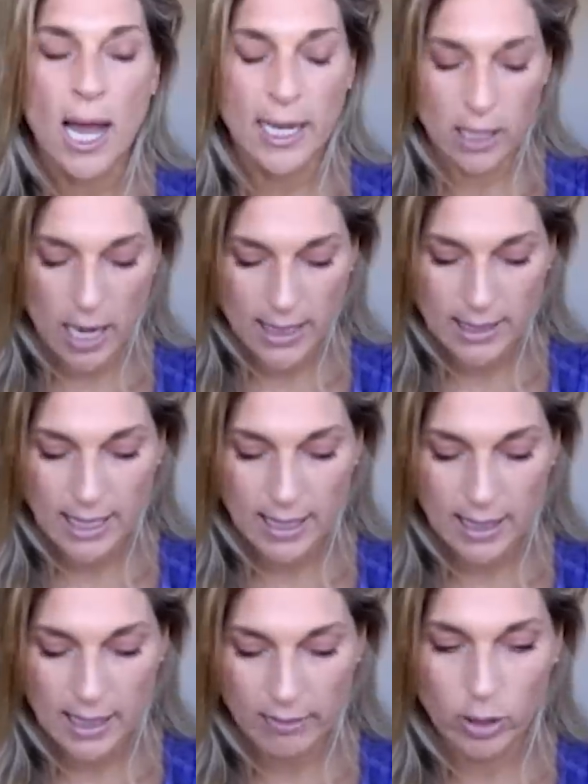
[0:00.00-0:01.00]
I, I say
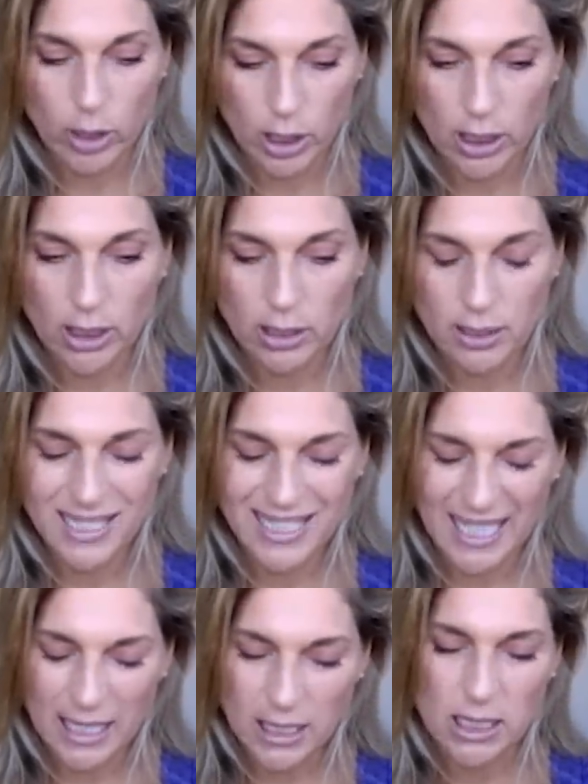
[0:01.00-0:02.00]
that I have a good
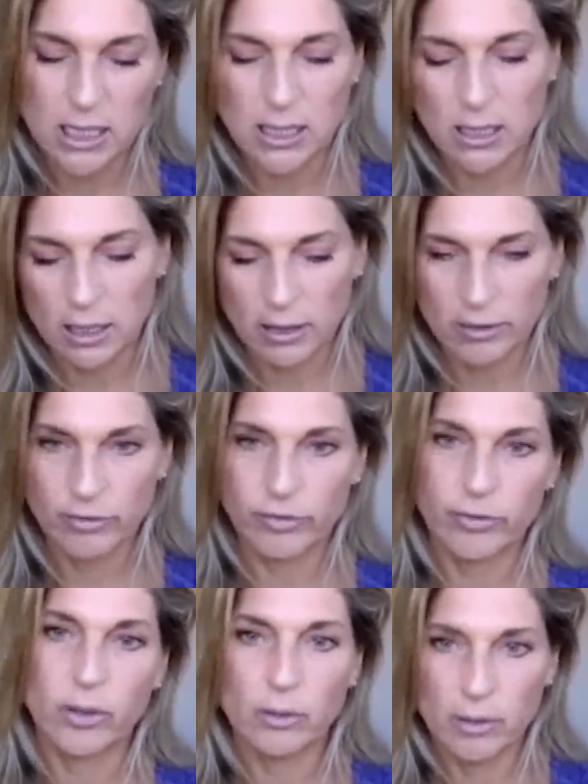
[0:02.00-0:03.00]
sense of
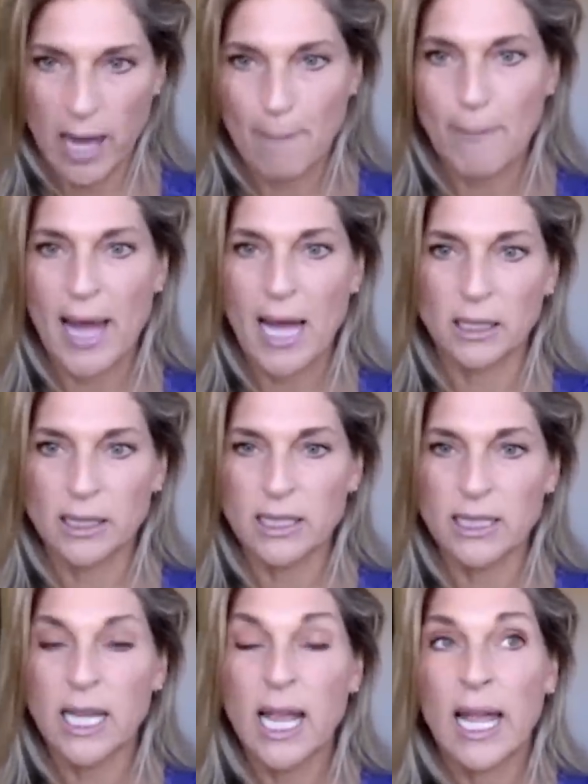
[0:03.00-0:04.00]
that
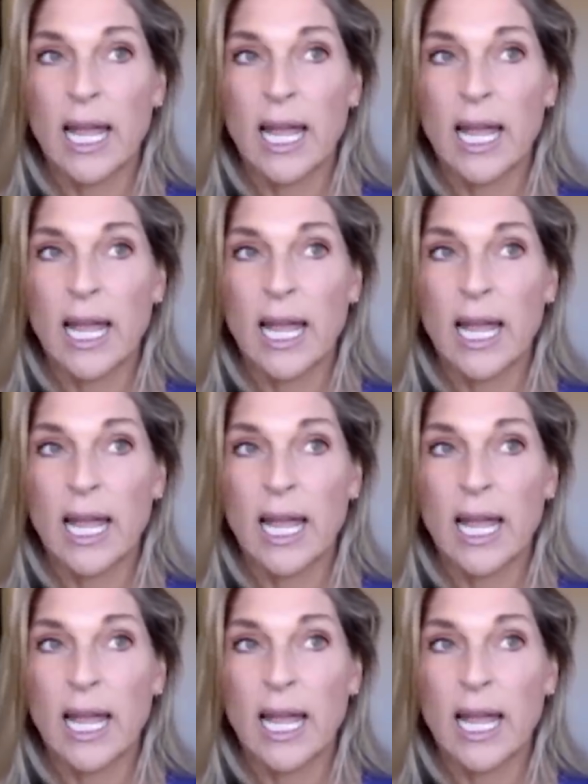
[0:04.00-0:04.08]
balance.